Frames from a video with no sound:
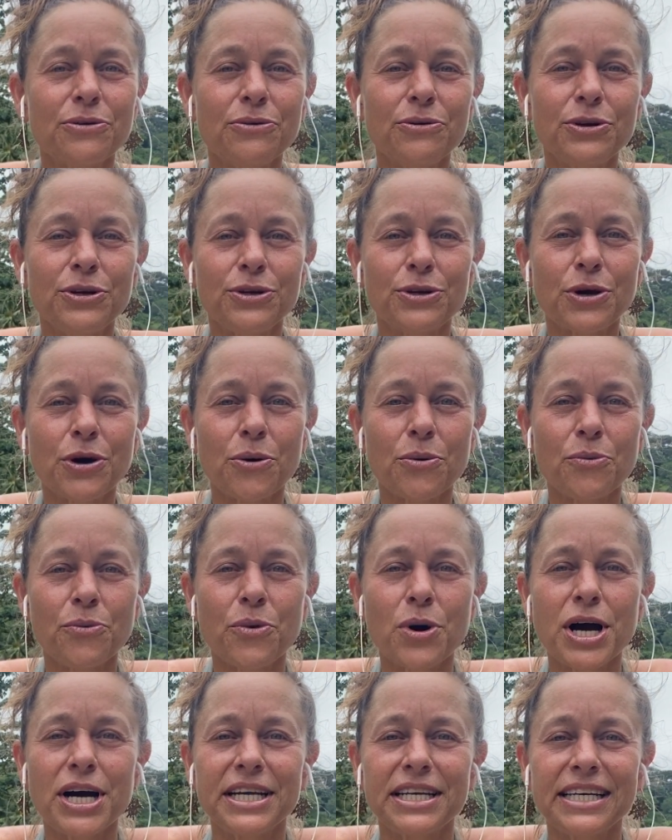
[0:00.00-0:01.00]

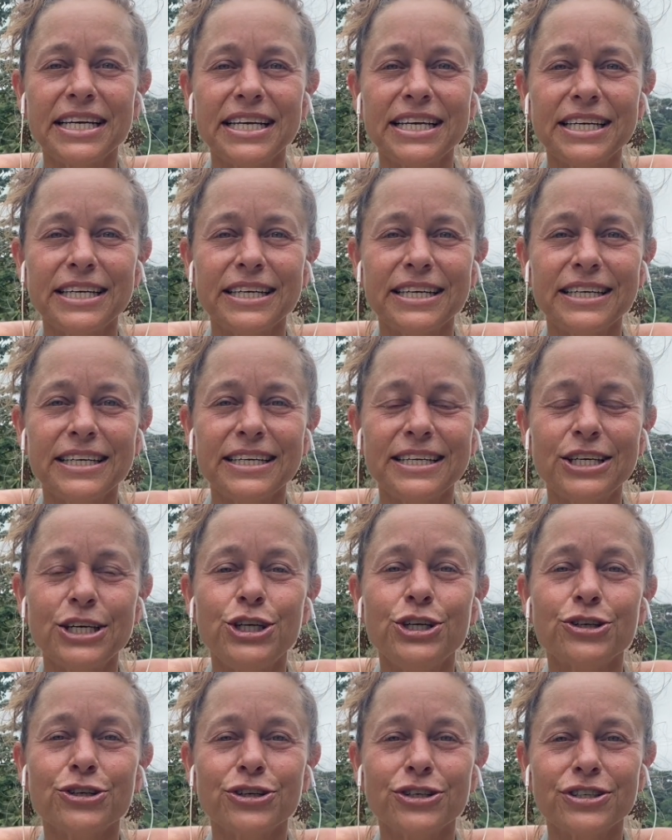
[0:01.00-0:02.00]
what
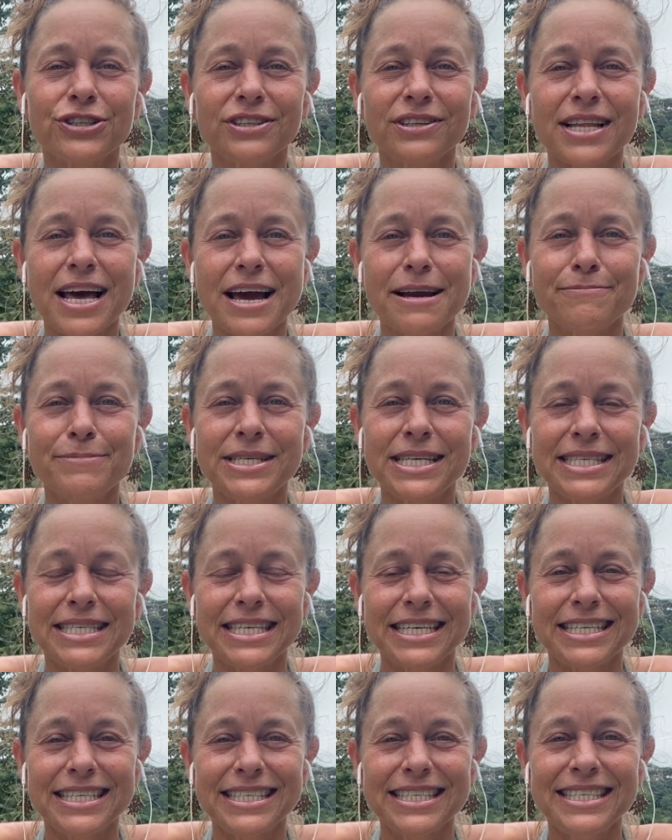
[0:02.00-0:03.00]
cured Lyme
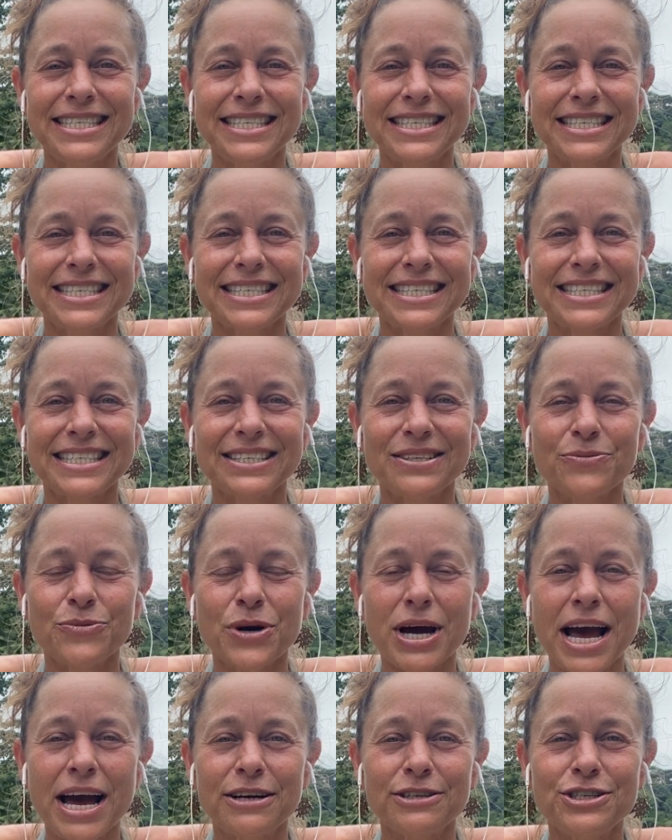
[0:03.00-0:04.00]
disease,
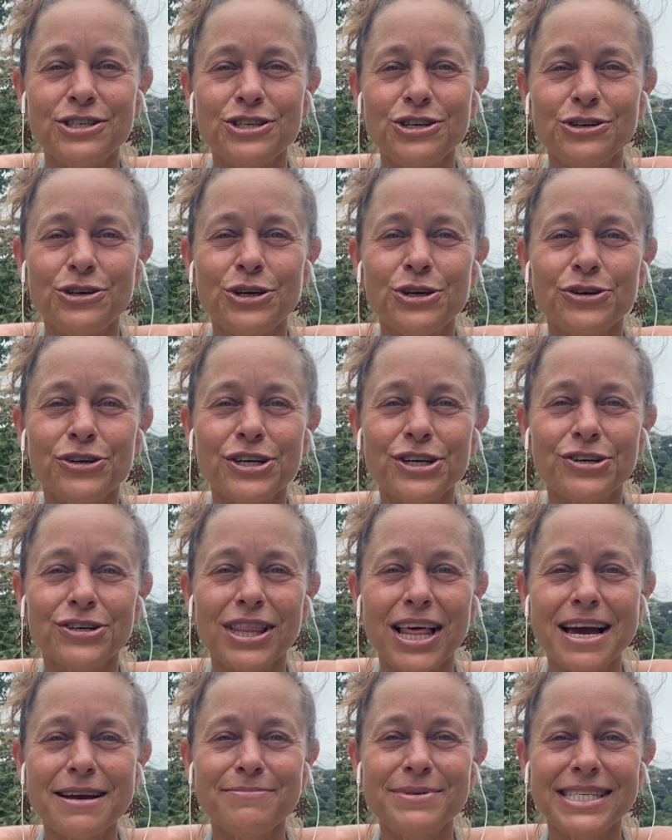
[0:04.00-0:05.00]
how did you cure your
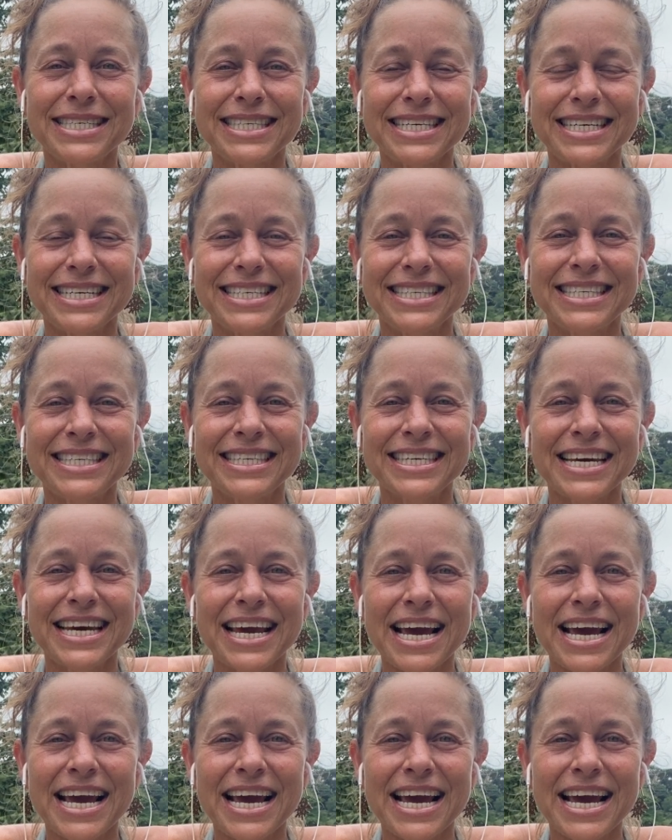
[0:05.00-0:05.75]
Lyme disease?